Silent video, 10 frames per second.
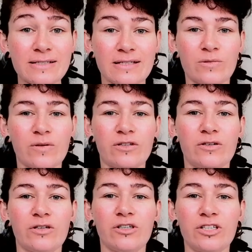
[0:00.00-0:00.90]
Is whether
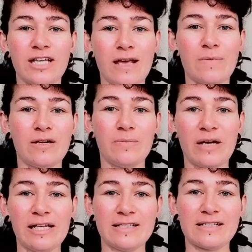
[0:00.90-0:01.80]
or not you keep it in
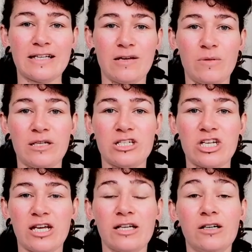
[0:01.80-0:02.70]
balance and keep it in
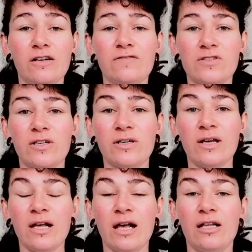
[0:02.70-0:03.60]
check, and often
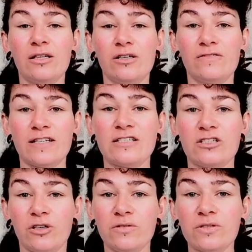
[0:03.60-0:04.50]
a lot of us
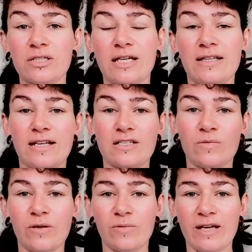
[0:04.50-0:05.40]
don't, and that's
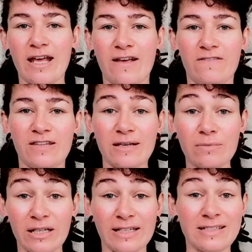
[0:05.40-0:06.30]
where we have the
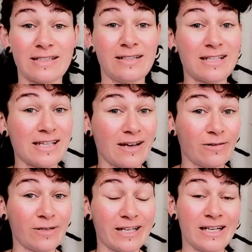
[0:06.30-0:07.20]
imbalance, and that's
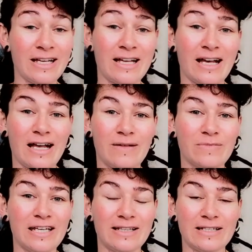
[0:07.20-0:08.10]
how we
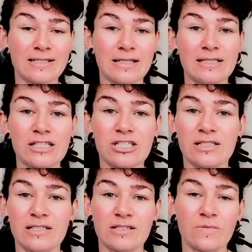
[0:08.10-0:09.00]
get these
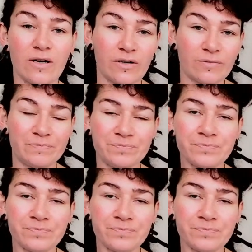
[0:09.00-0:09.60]
conditions as well.